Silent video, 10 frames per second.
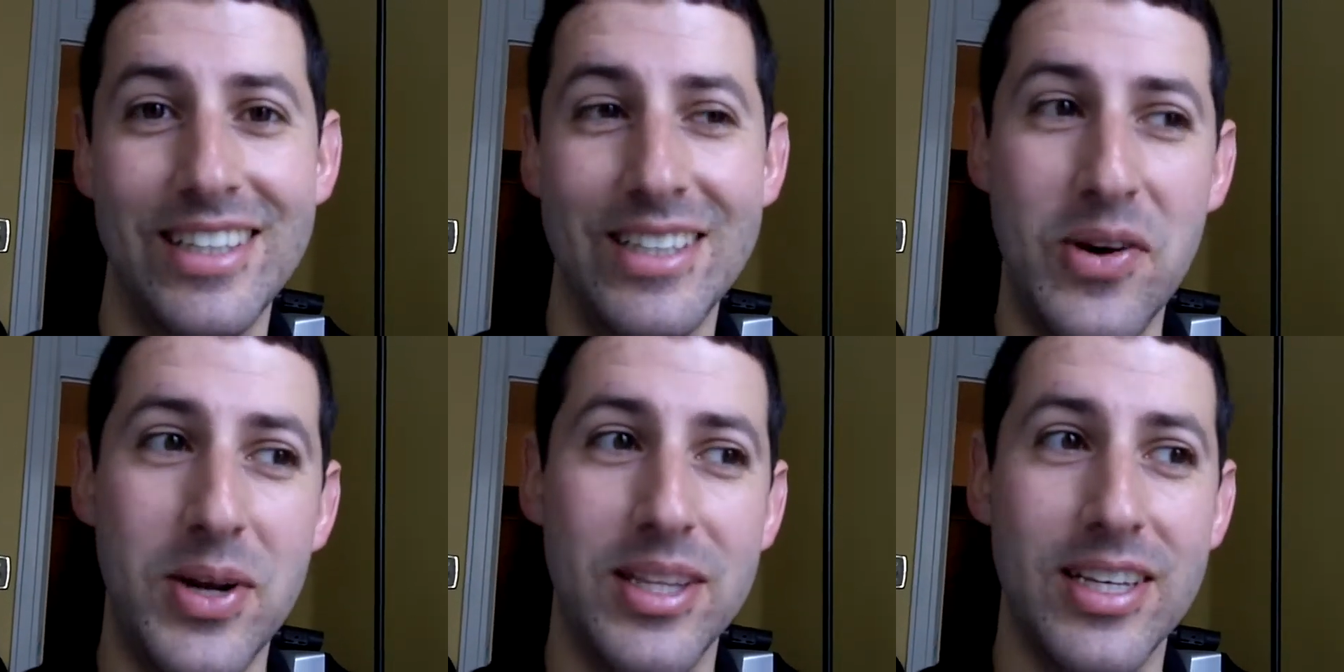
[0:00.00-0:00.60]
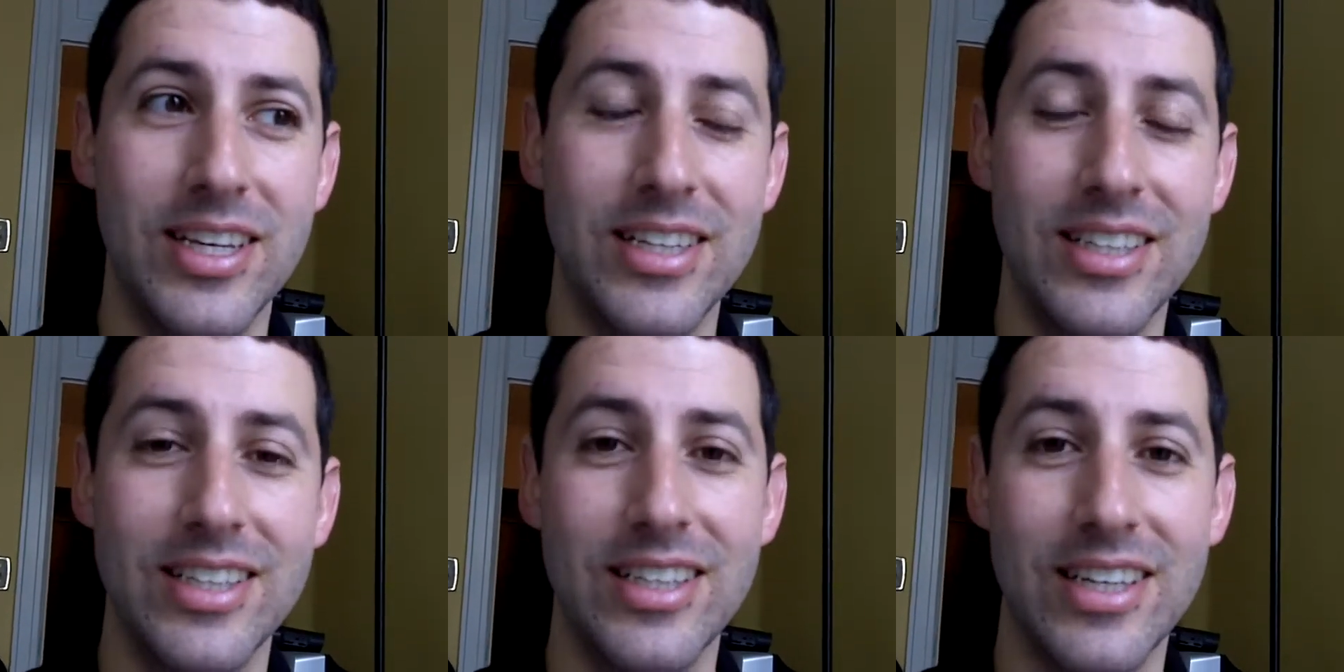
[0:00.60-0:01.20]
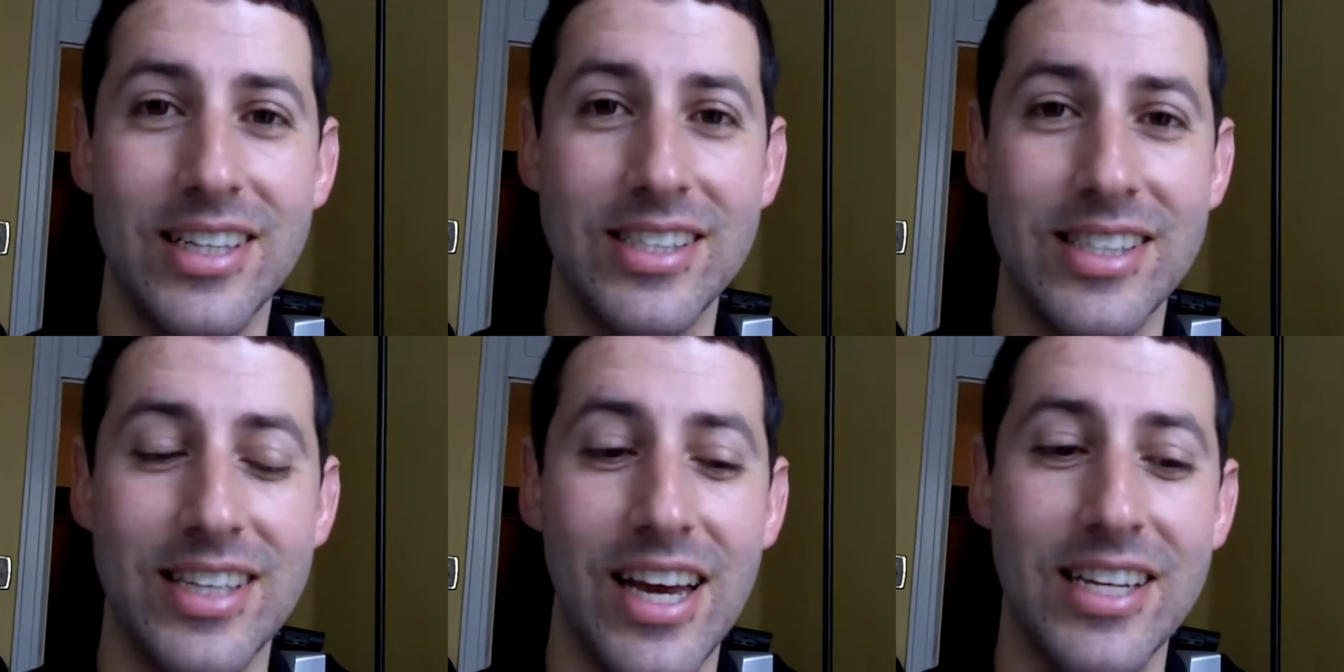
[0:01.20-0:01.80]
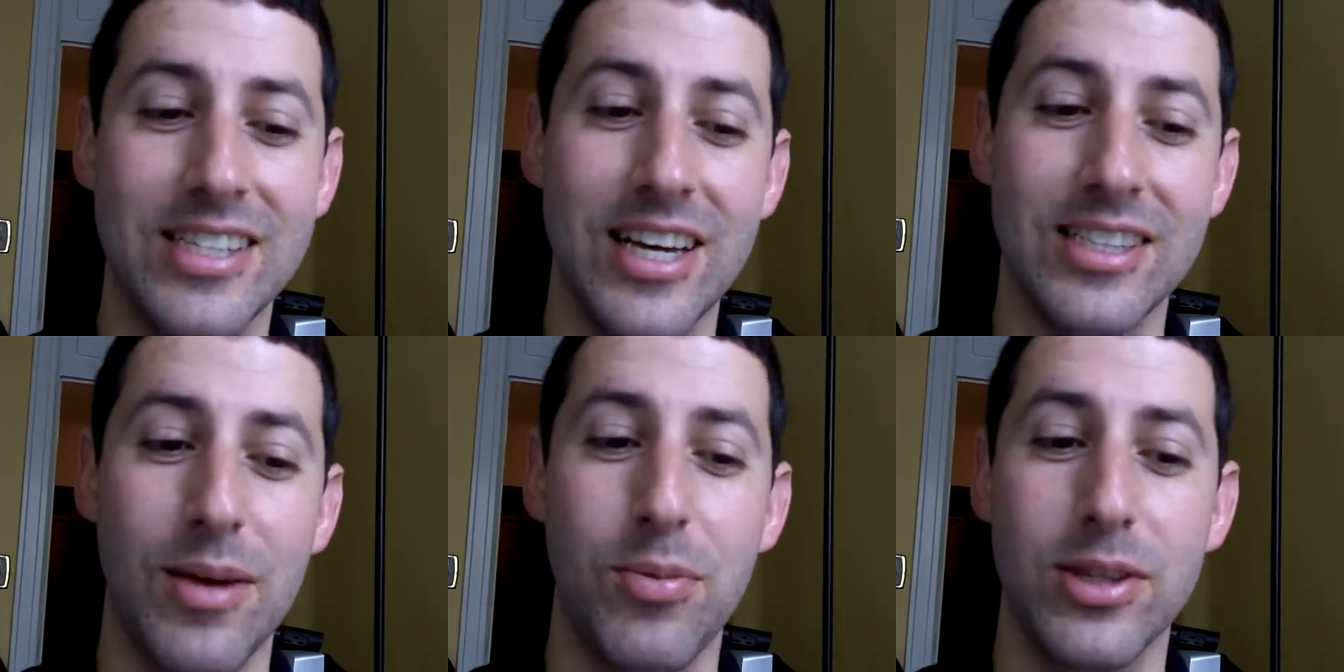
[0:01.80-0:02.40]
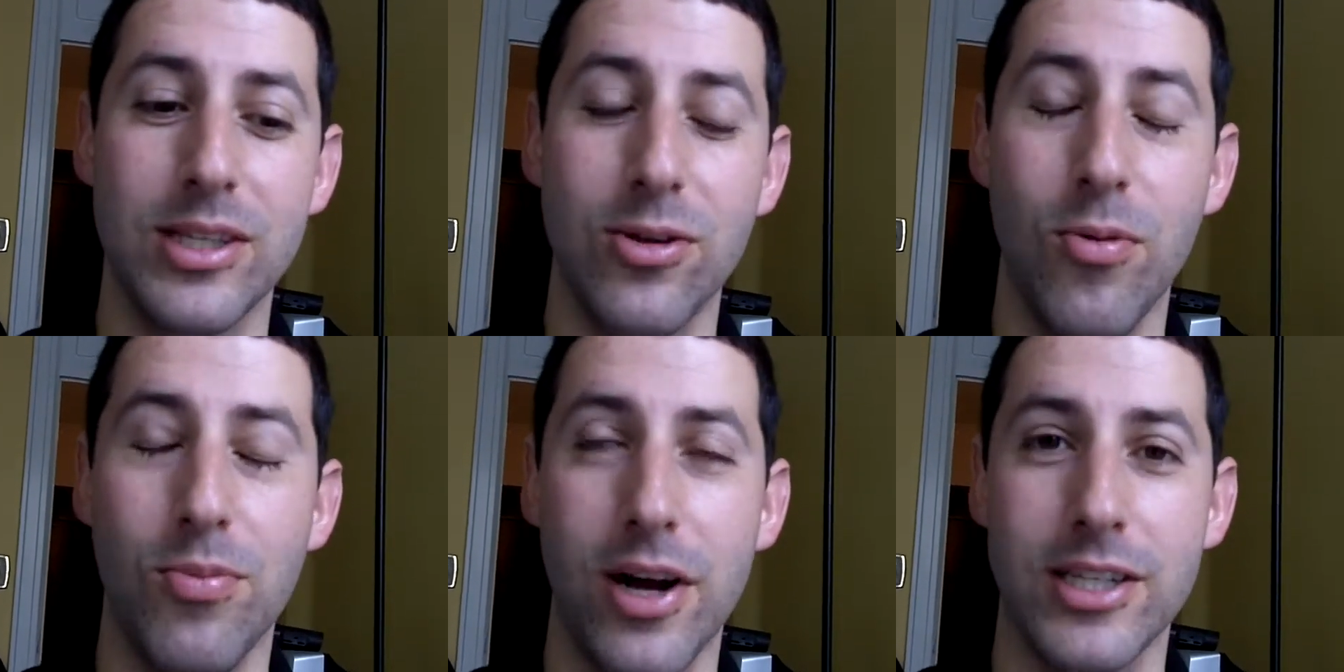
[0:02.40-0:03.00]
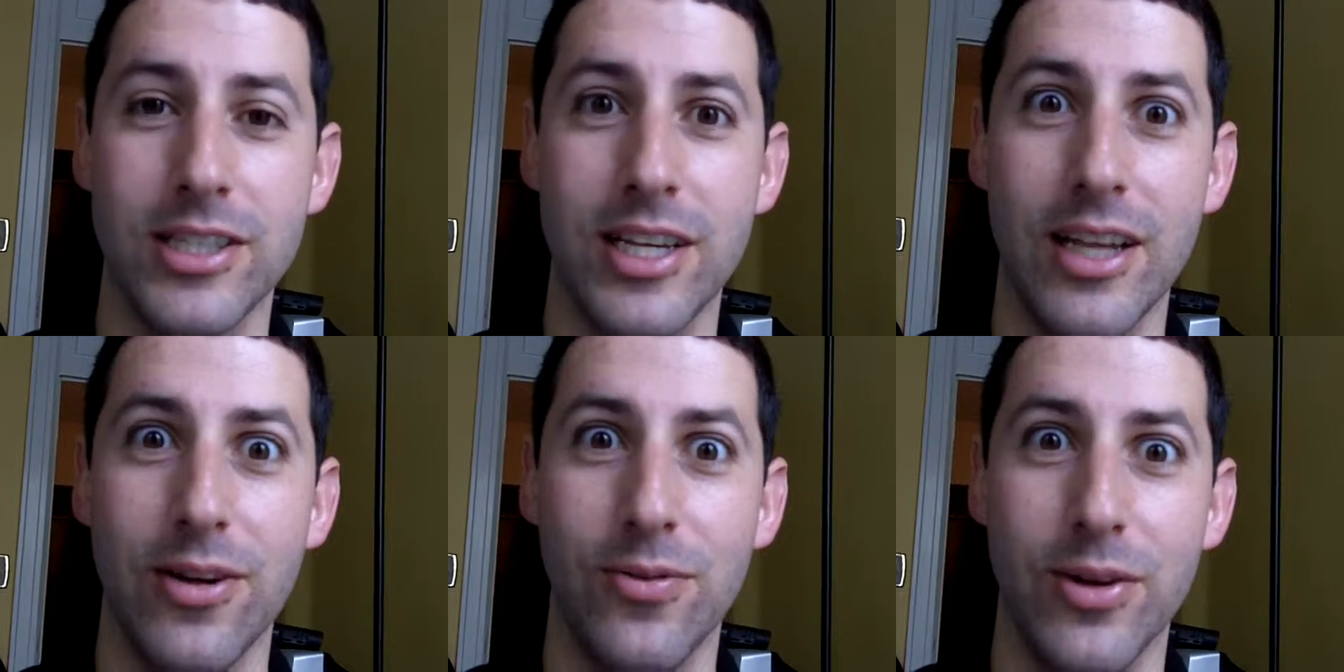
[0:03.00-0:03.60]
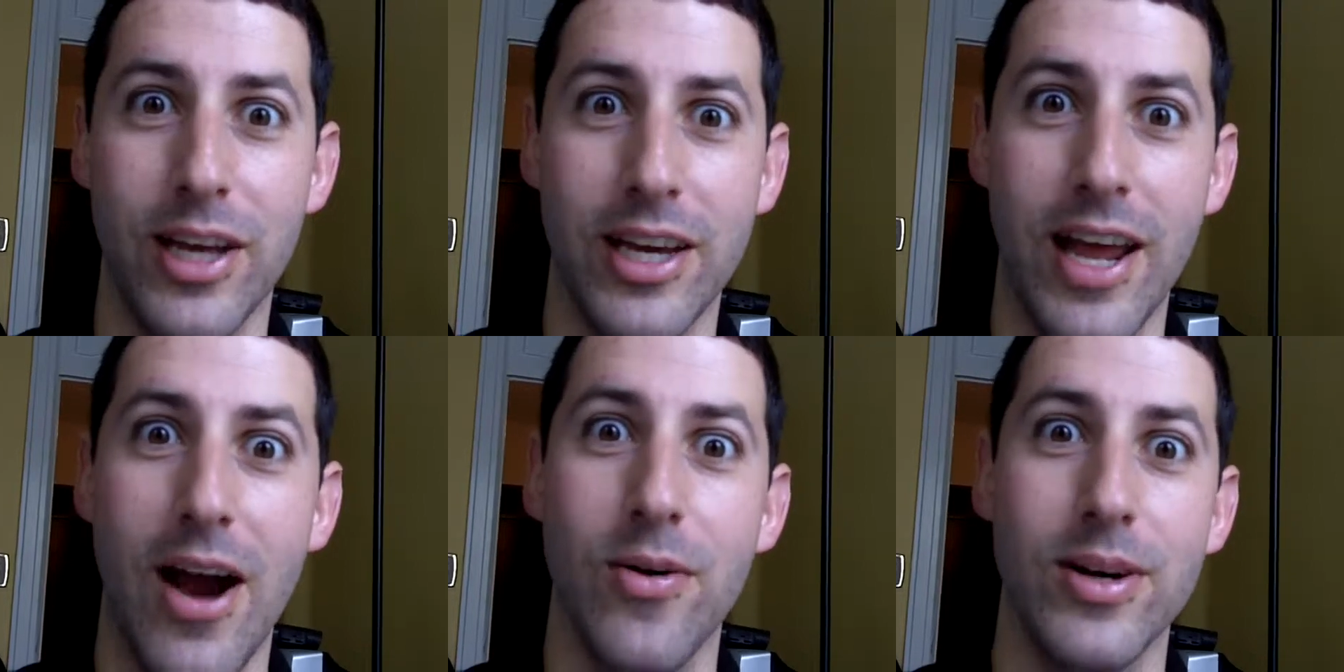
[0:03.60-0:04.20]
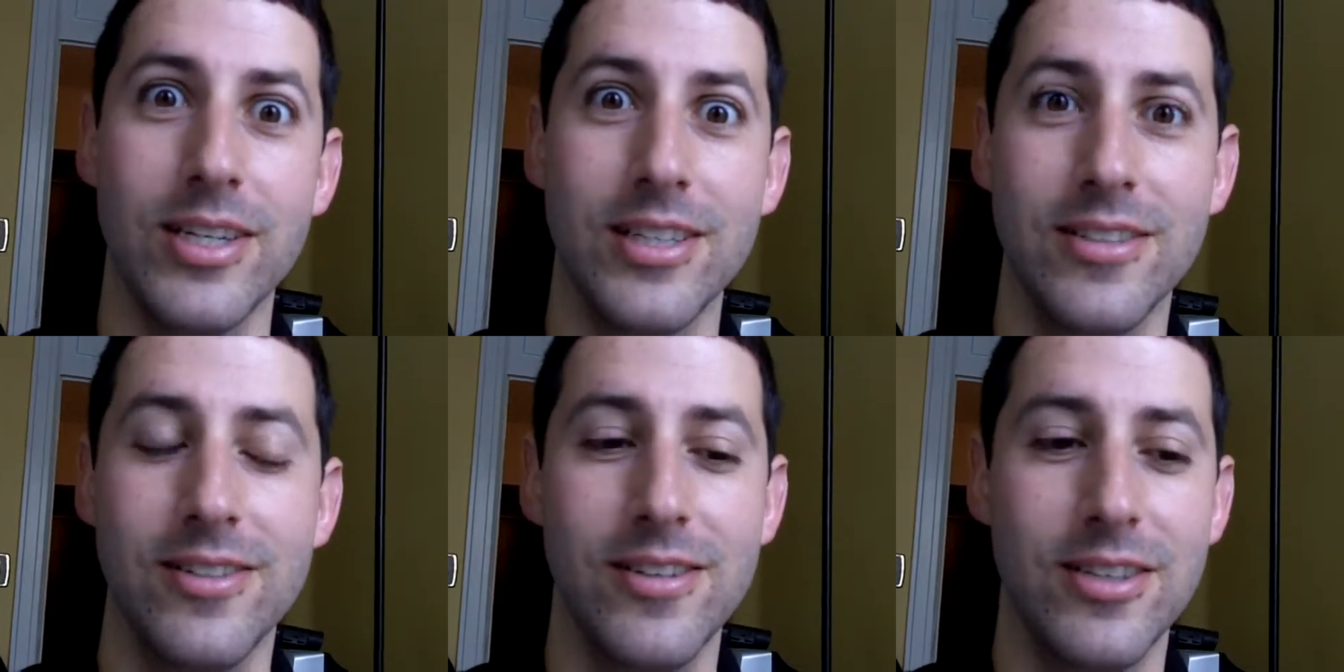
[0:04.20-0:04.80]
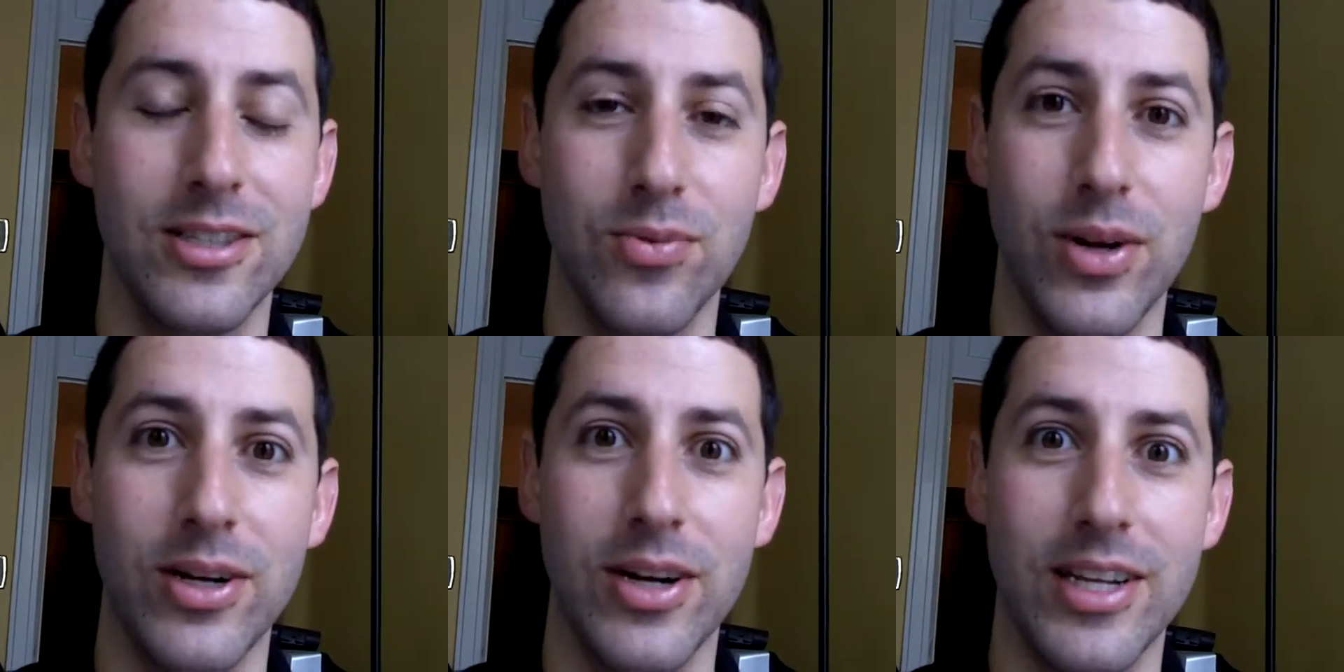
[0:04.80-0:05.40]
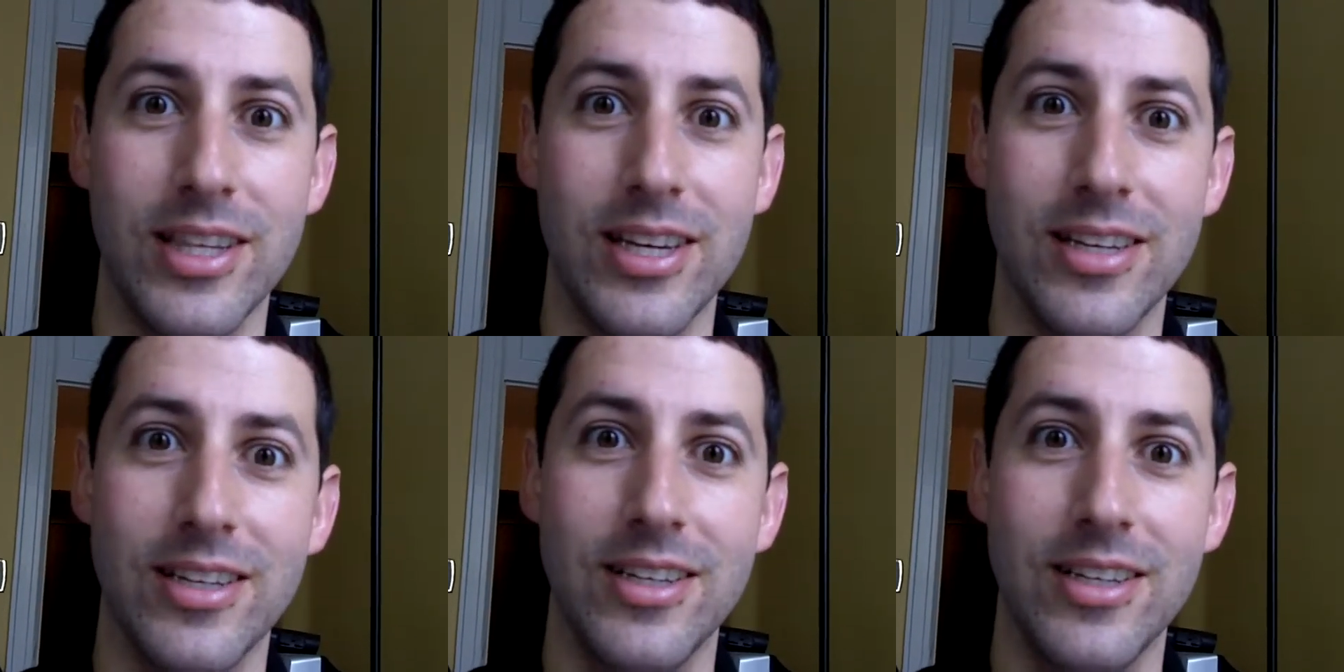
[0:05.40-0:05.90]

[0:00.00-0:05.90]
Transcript: know anything? Because it kind of sucks. I put this whole project together for like an hour and it doesn't render anything.